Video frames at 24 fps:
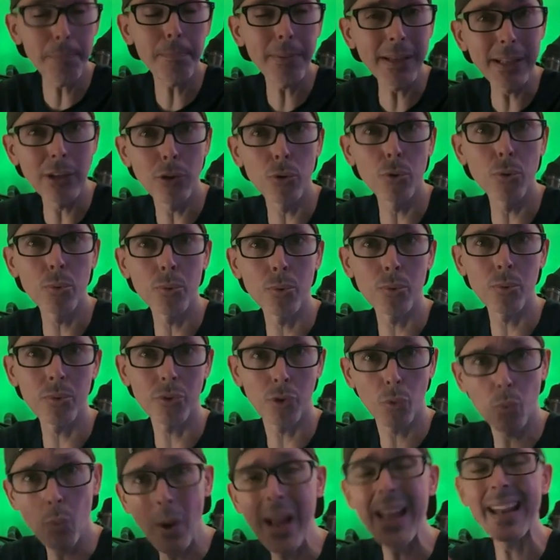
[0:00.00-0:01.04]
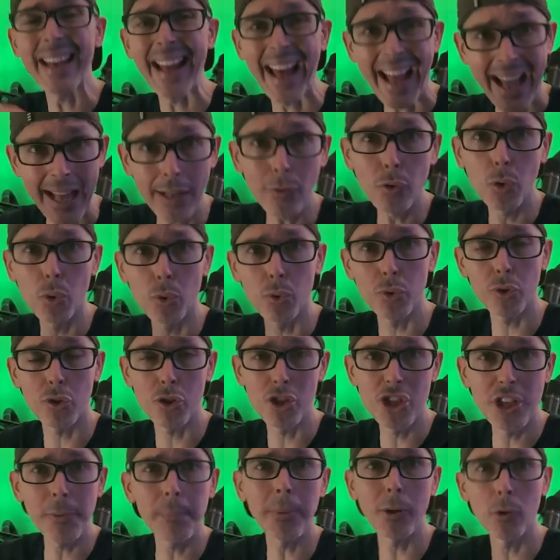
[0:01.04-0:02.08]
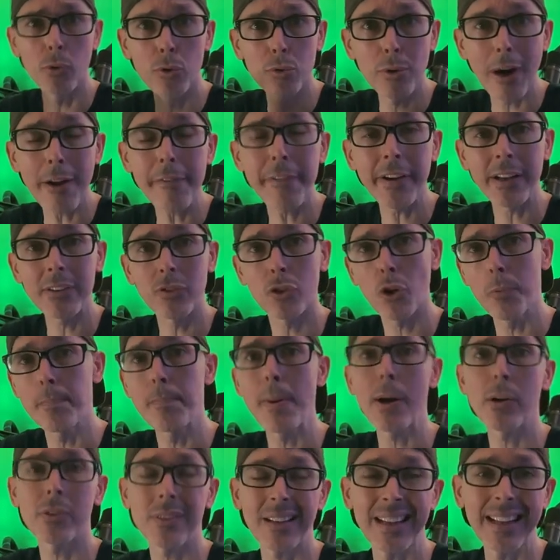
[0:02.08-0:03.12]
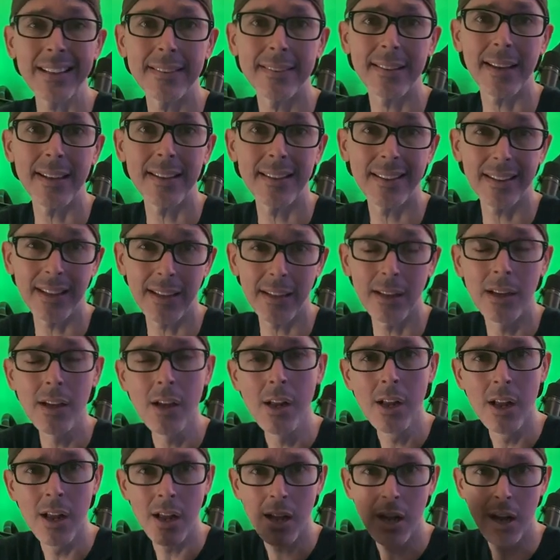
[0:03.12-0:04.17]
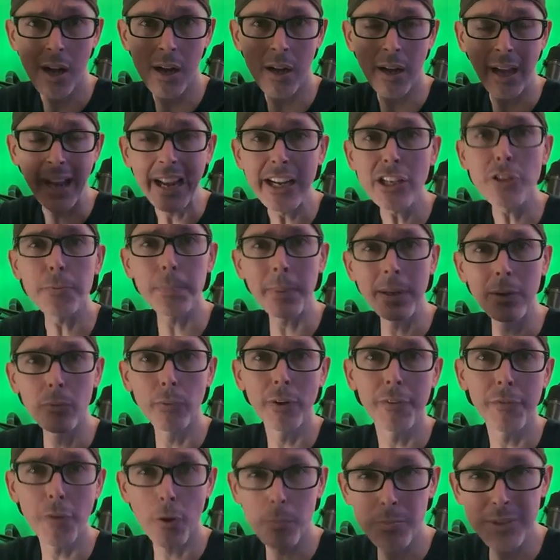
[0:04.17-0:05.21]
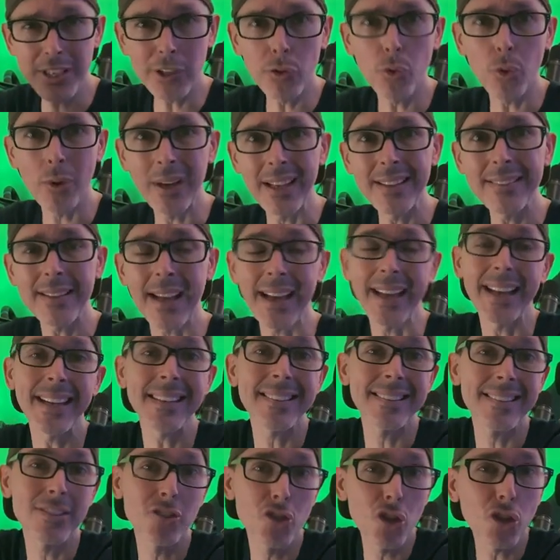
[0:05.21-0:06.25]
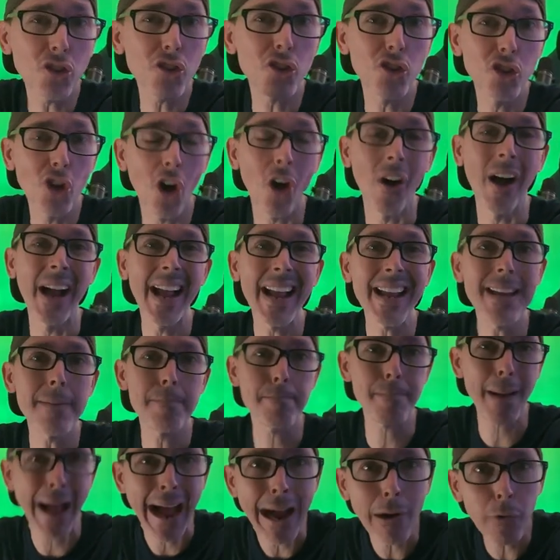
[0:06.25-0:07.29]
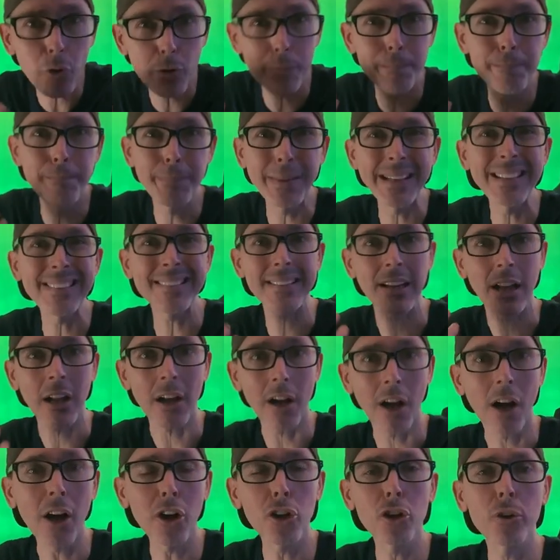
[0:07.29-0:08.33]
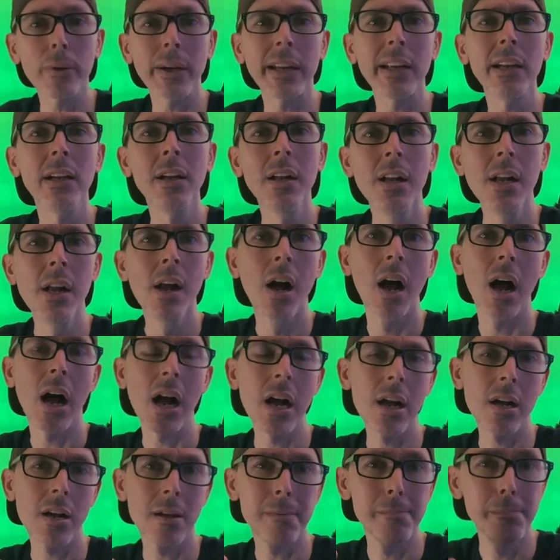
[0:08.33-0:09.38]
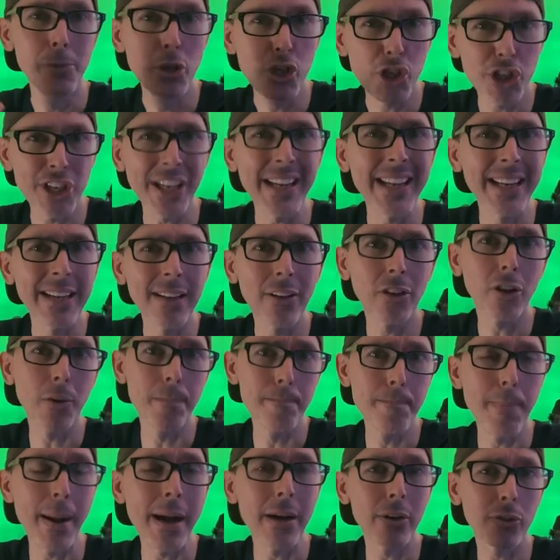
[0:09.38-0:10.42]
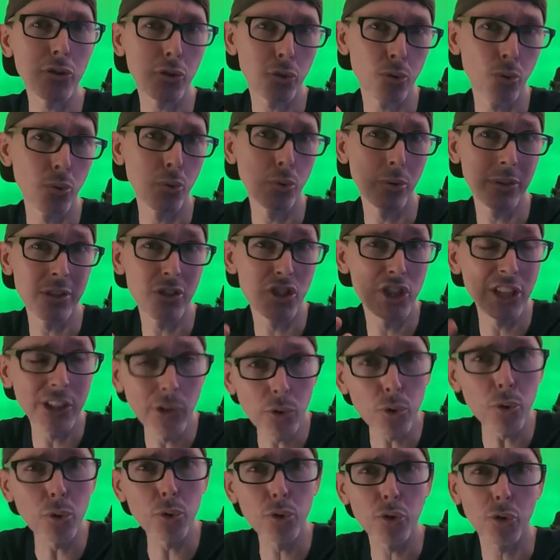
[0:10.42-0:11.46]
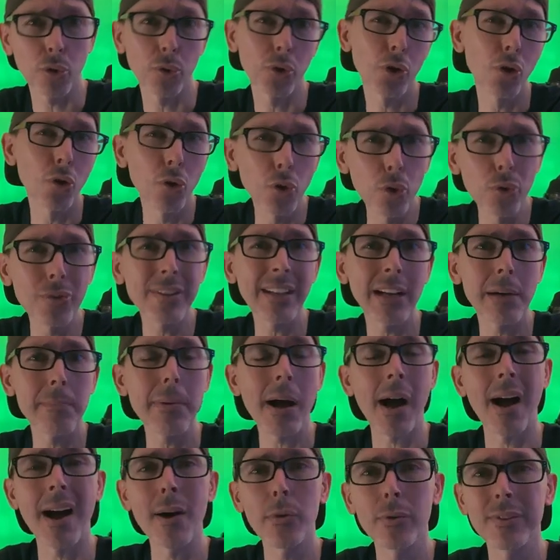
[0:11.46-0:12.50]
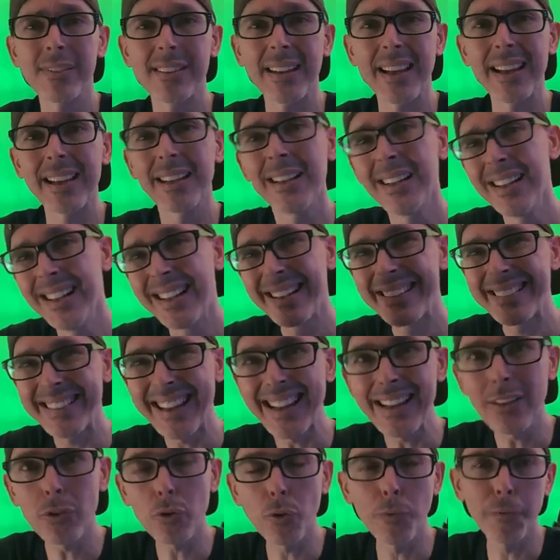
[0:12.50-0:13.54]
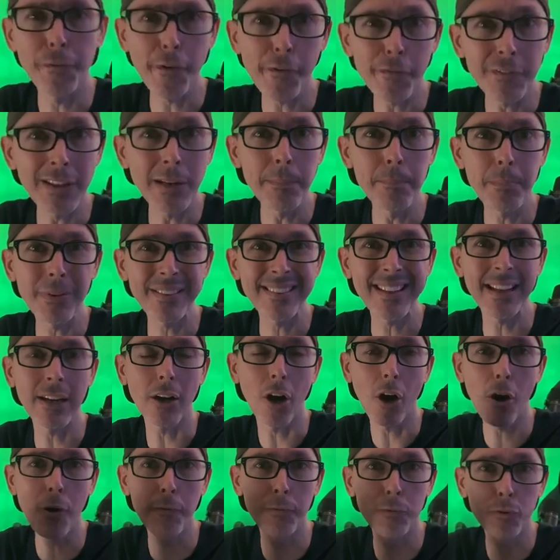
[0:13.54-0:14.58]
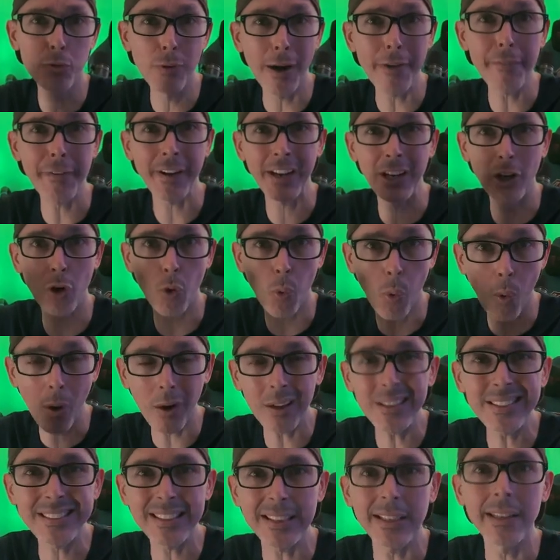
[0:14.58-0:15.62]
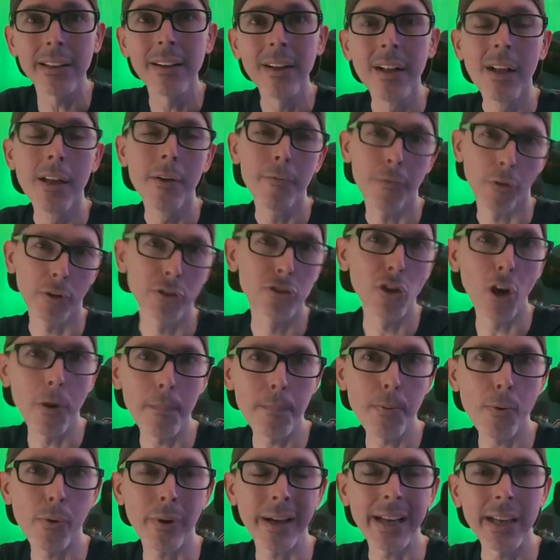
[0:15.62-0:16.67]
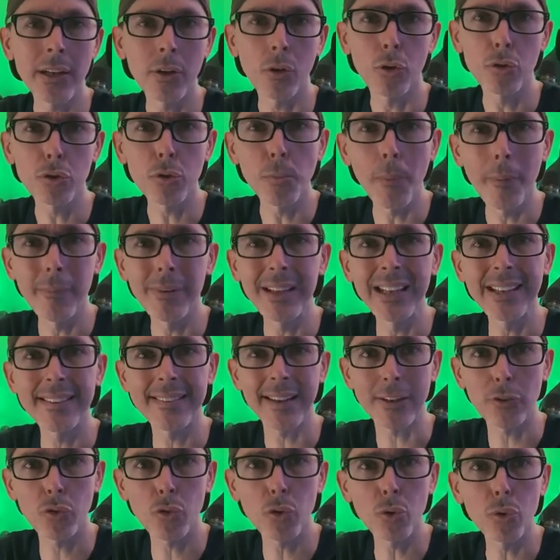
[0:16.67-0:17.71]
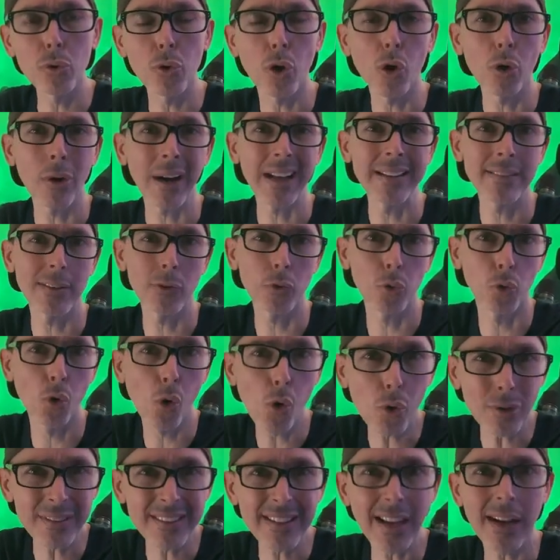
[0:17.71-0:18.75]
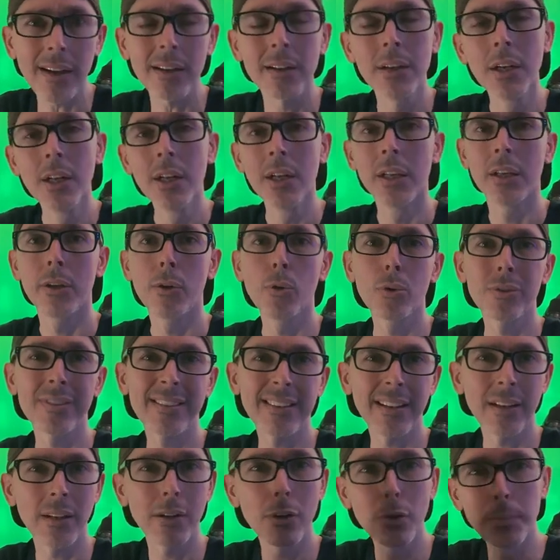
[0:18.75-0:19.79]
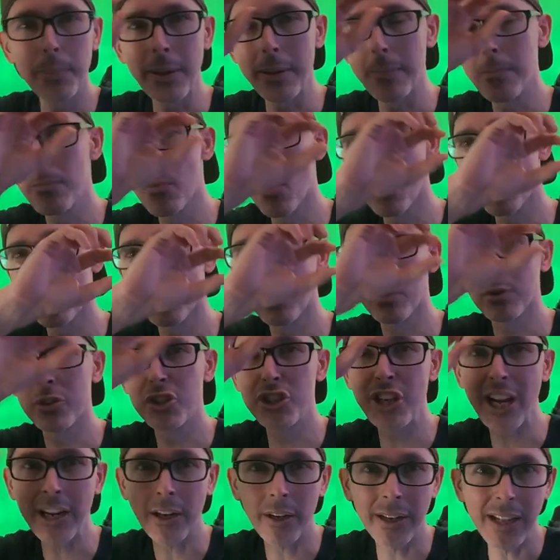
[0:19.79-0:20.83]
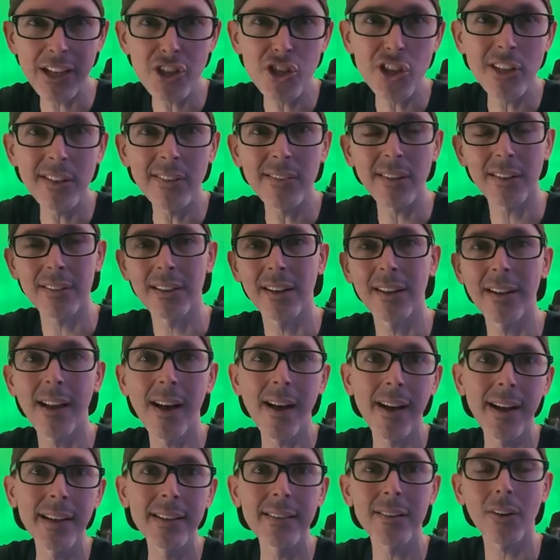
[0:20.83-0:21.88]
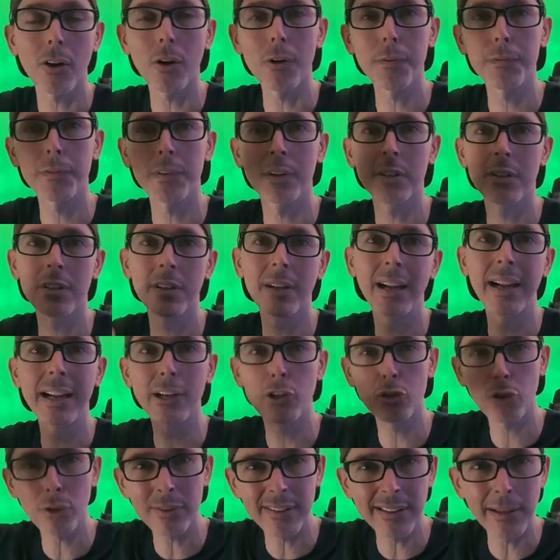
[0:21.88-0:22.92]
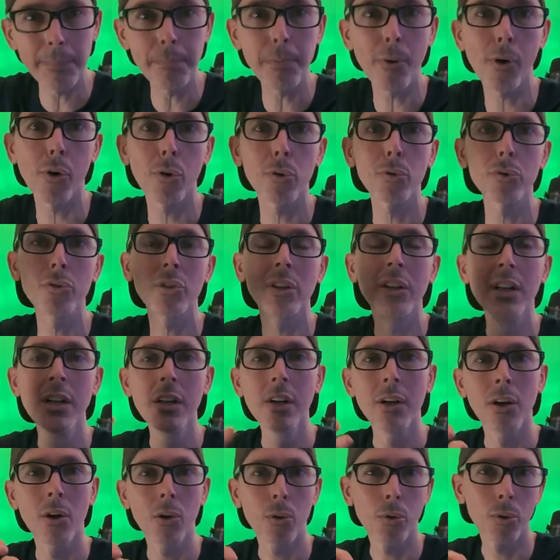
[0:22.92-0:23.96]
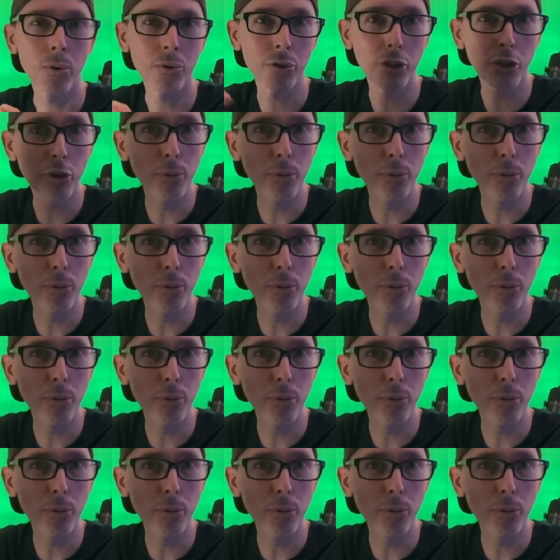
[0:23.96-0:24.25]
P U, the way it handles the G P U graphics compared to, let's say, the uh, H P Reverb G two, is that it's just not a power beast hungry uh, machine compared to the G two. So you're losing about, I would say, ten to fifteen percent of graphic quality. For example, in Automobilista two or Assetto Corsa, you'll see a little bit more jagged edges on the lines of the electricity poles or the